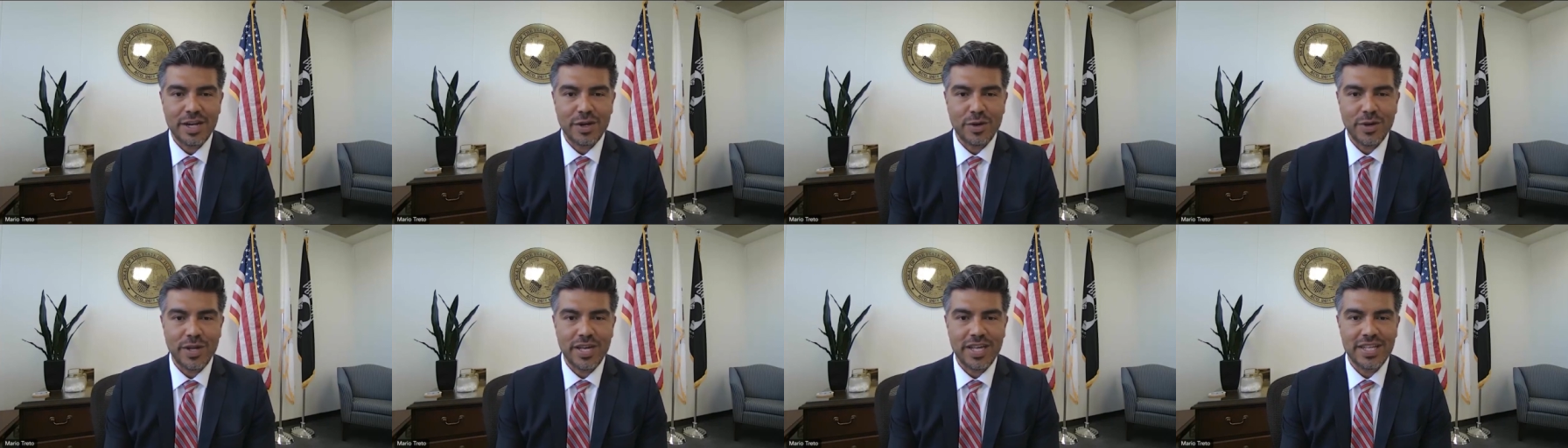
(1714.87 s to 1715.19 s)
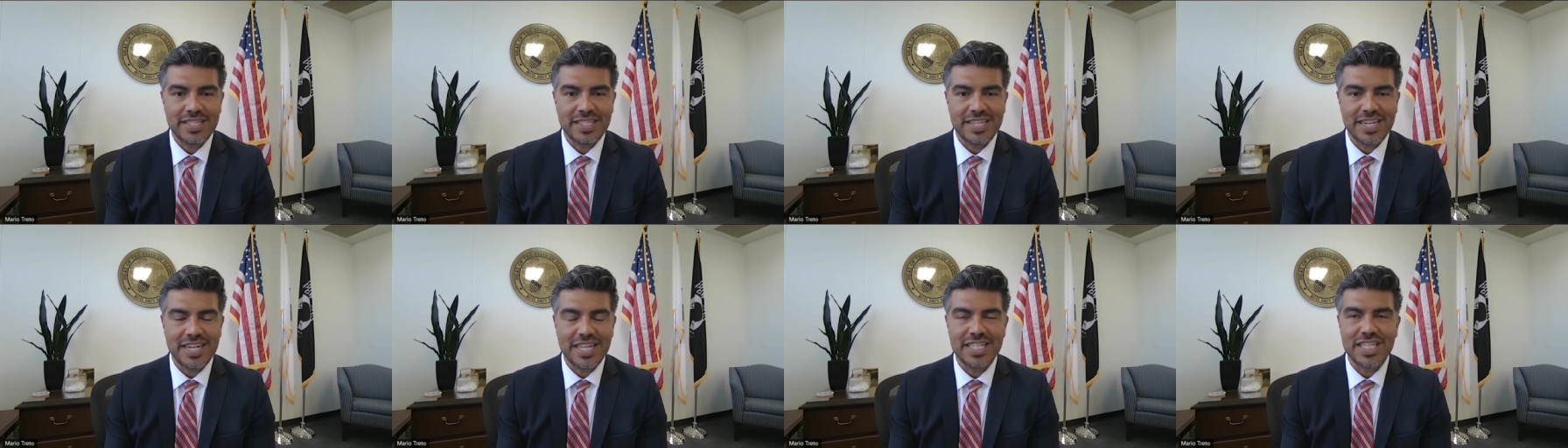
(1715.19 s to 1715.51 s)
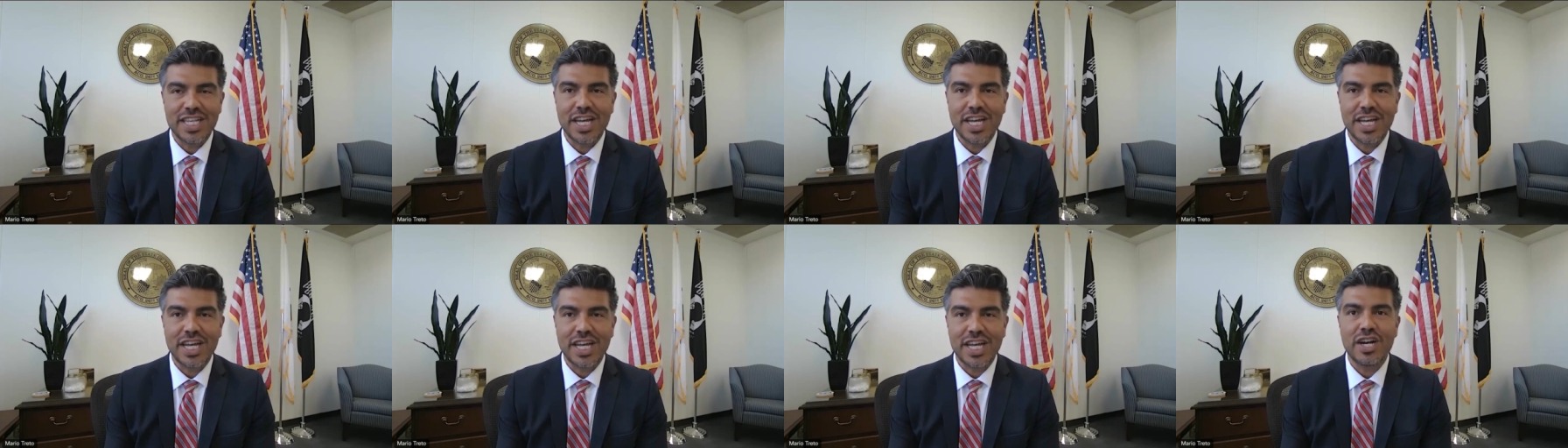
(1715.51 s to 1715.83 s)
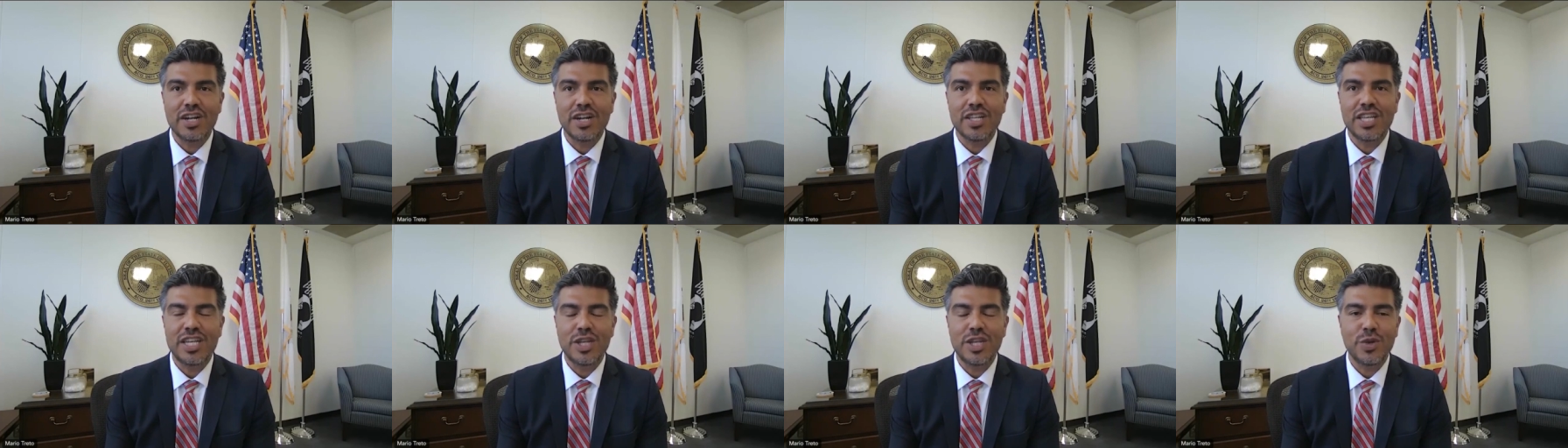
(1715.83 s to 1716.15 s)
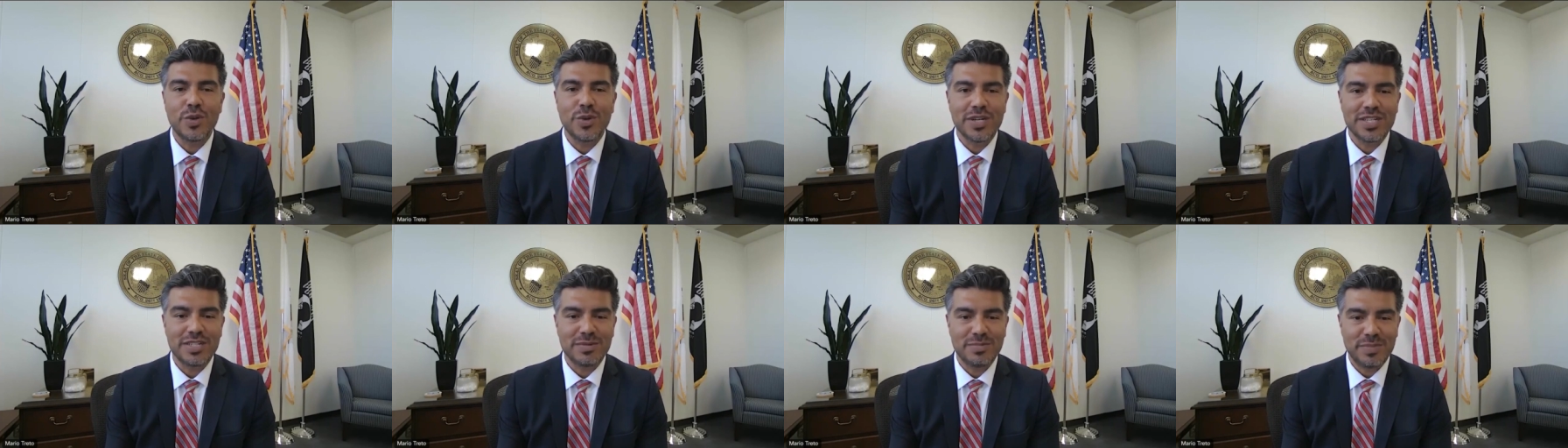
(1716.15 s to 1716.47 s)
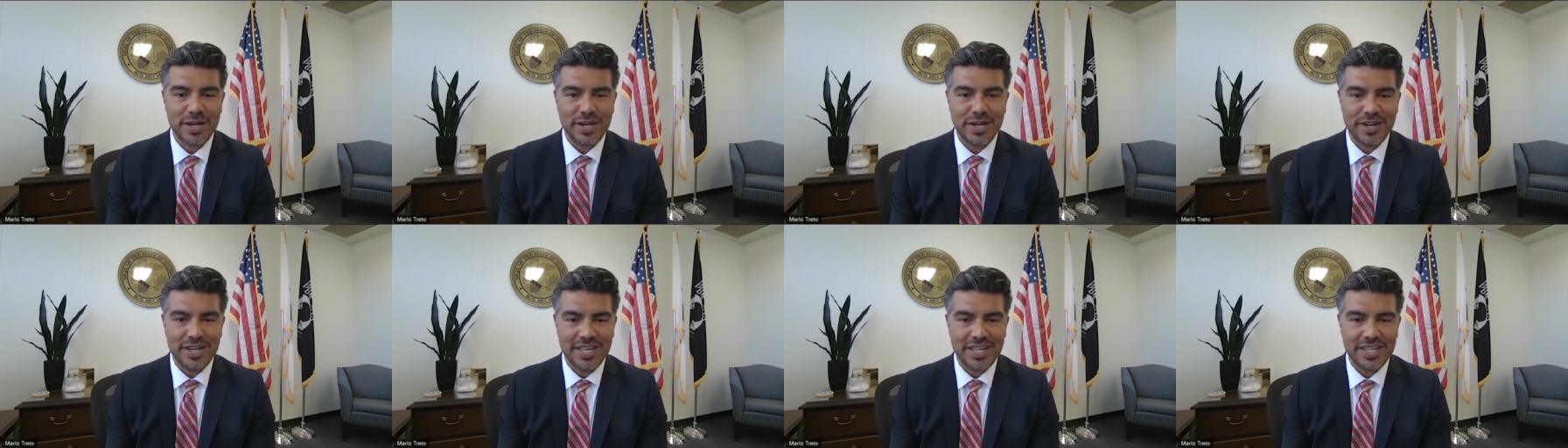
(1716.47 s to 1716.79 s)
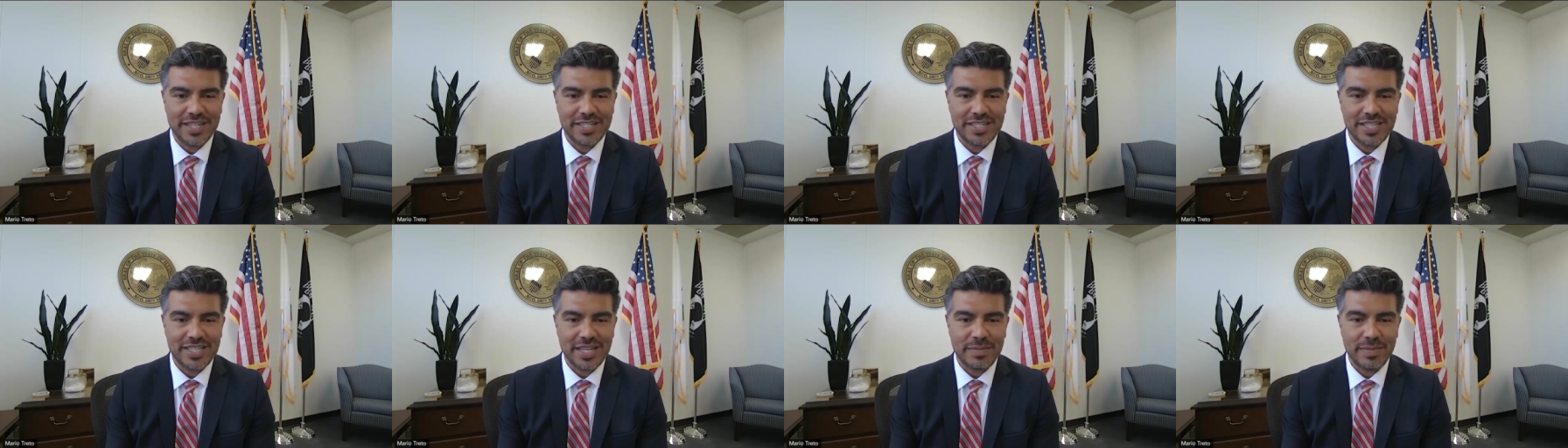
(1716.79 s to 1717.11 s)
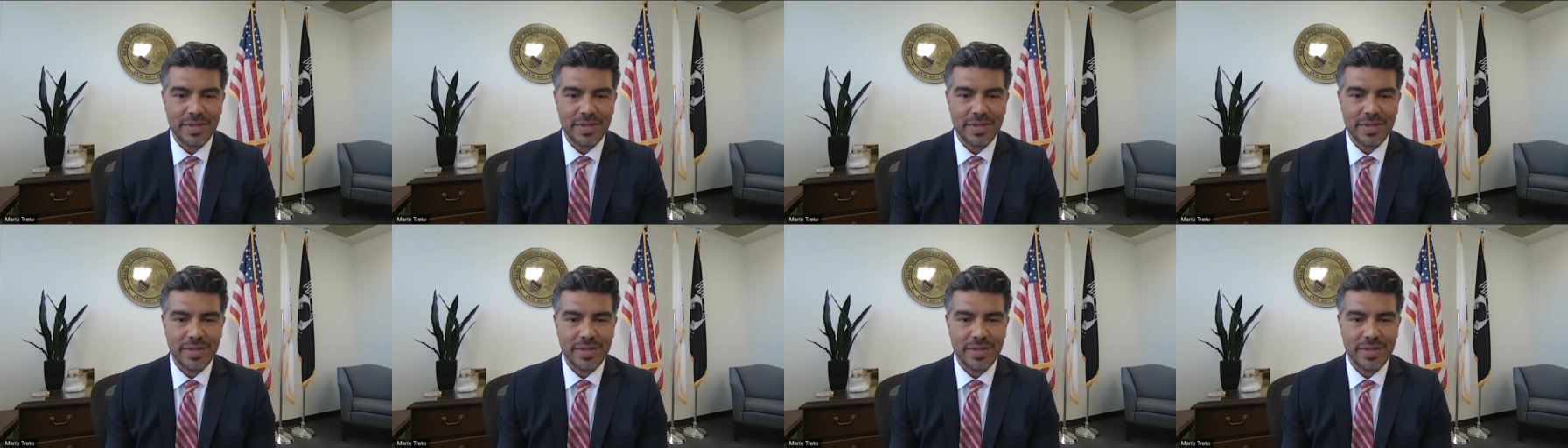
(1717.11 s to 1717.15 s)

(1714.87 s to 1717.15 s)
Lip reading: it creates an entirely new experience